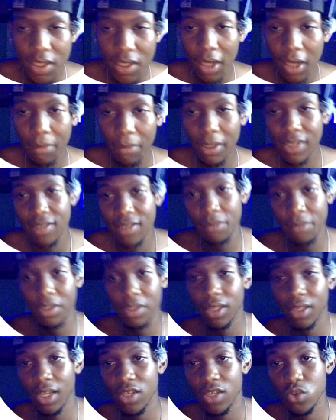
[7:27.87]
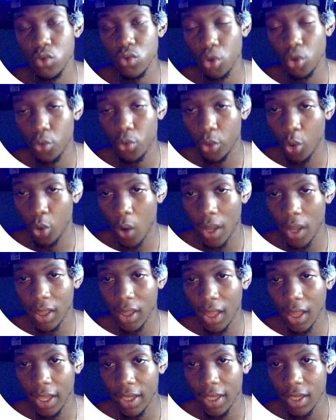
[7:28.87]
time, like subject lines do not require
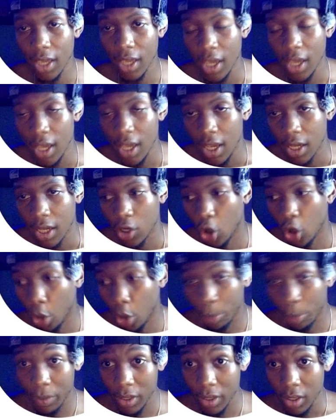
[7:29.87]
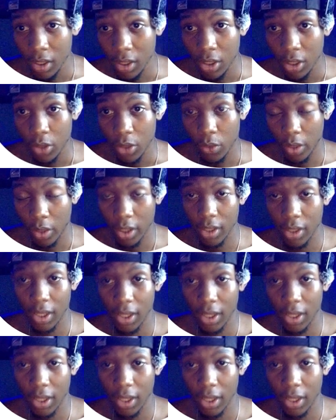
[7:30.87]
like copy, right?